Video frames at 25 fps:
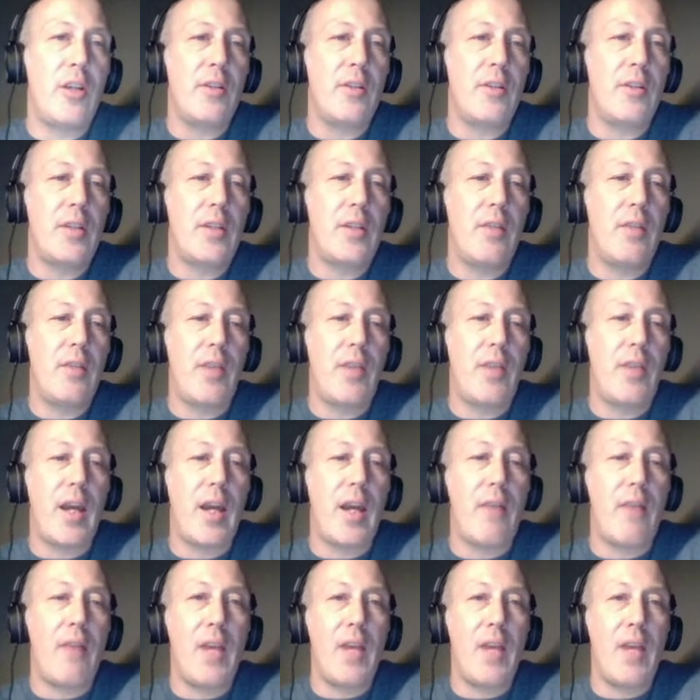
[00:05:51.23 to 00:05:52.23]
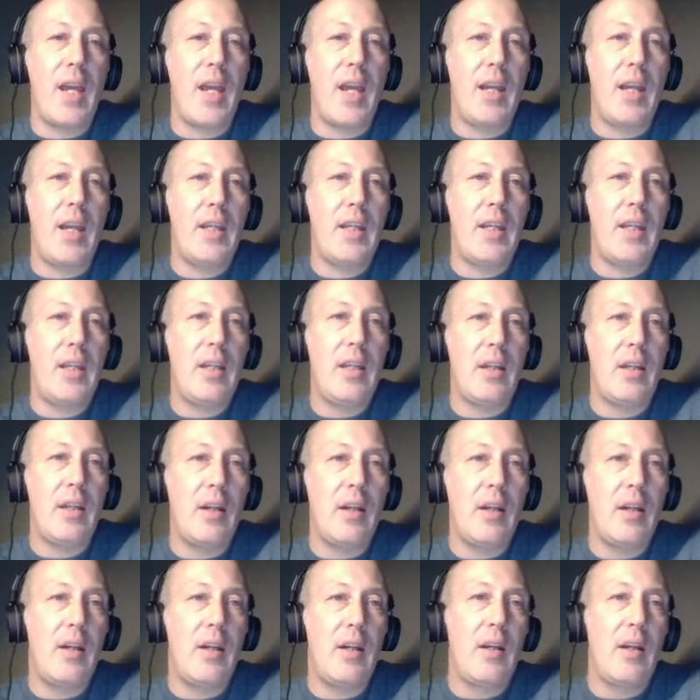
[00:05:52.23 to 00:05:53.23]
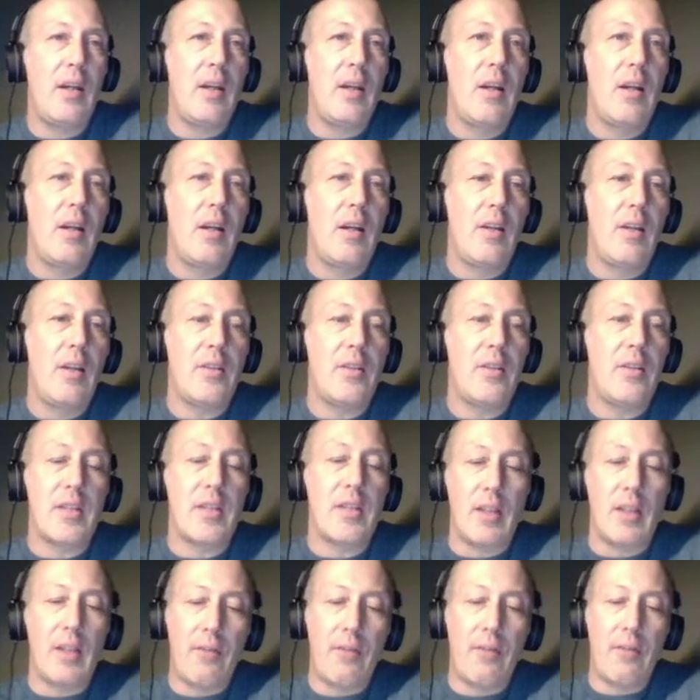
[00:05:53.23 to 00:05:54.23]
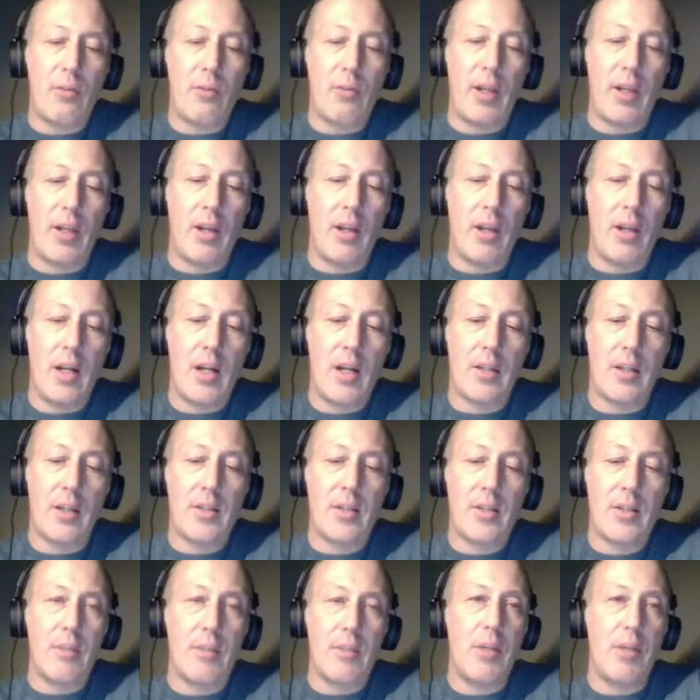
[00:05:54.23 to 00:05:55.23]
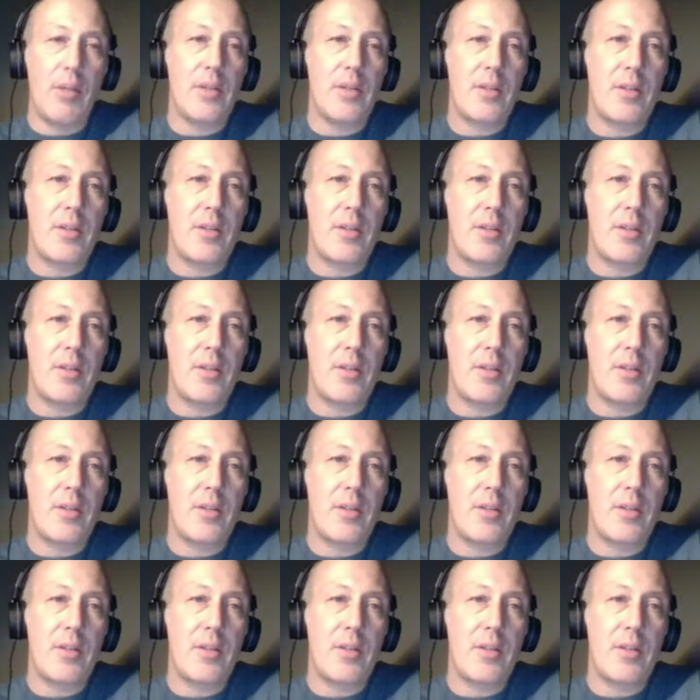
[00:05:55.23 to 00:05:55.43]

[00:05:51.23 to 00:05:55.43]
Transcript: if they have any. This is left wing lock. It's the best there. I